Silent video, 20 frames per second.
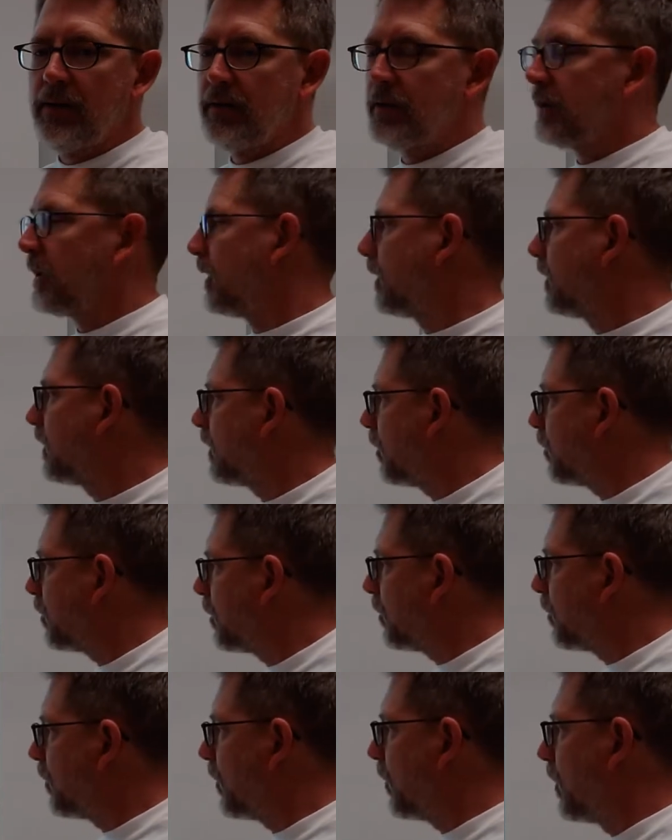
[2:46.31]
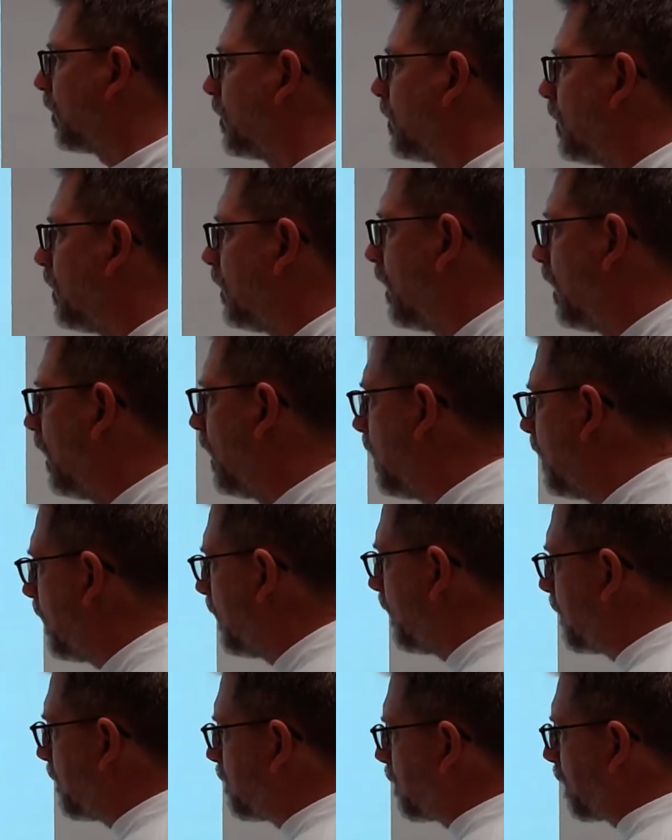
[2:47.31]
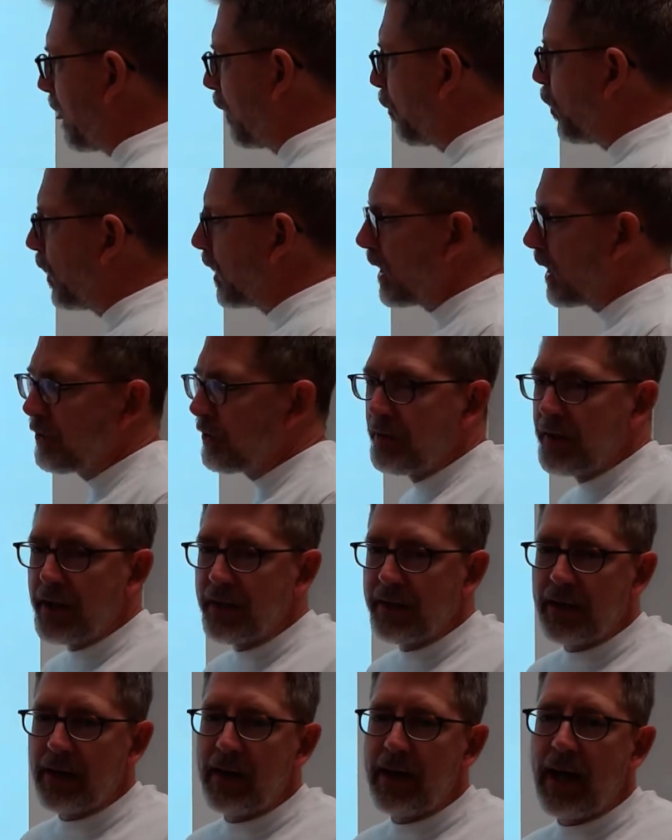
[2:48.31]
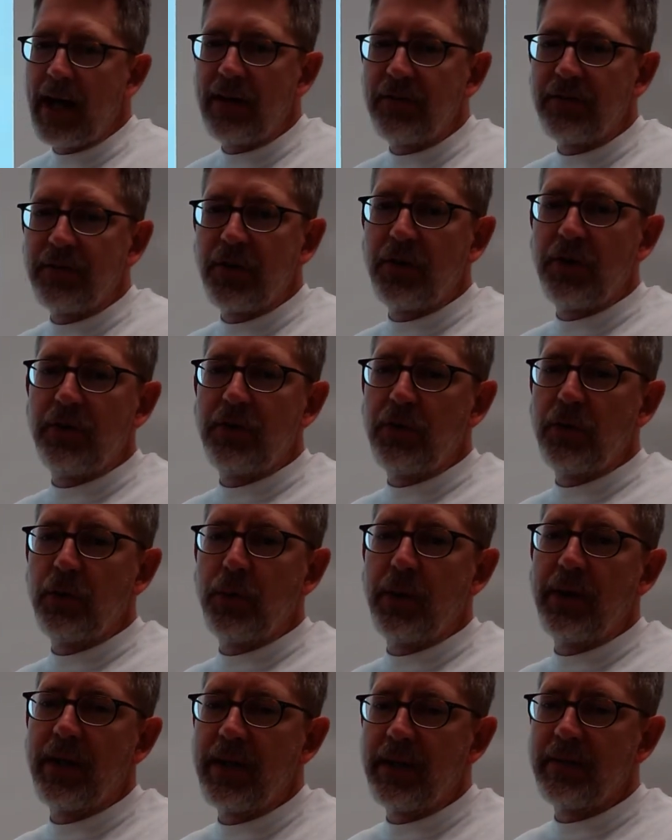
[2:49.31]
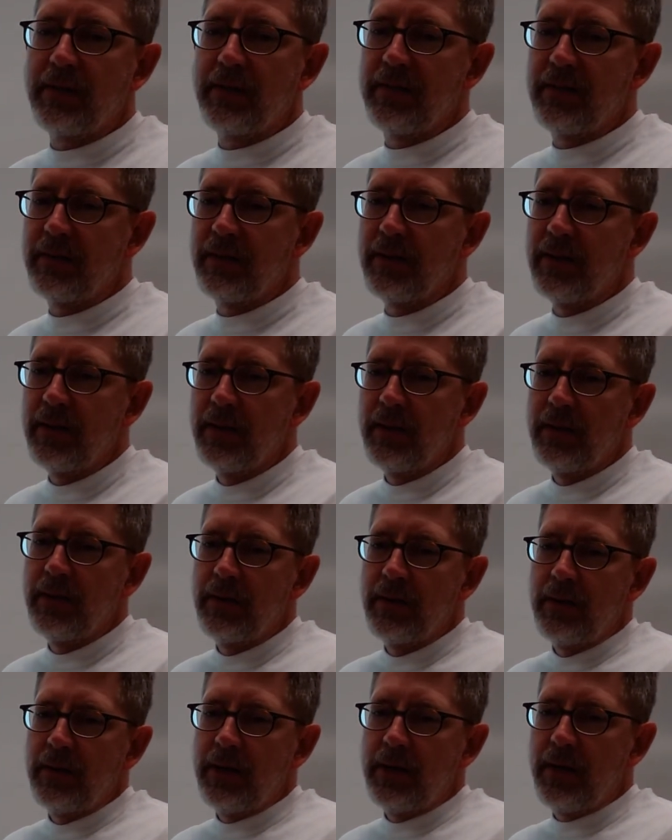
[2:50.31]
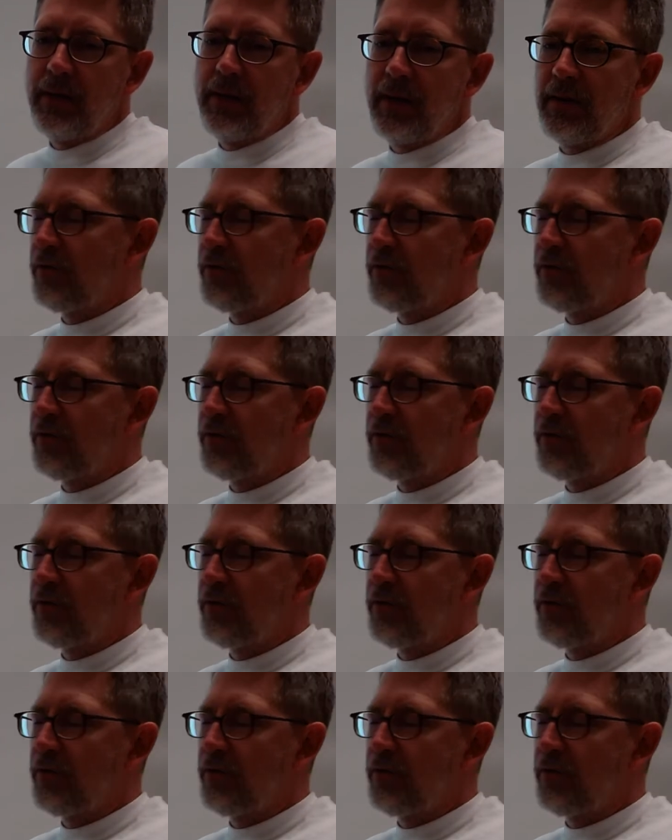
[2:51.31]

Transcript: So get a couple more. One other thing that I ask you to do in this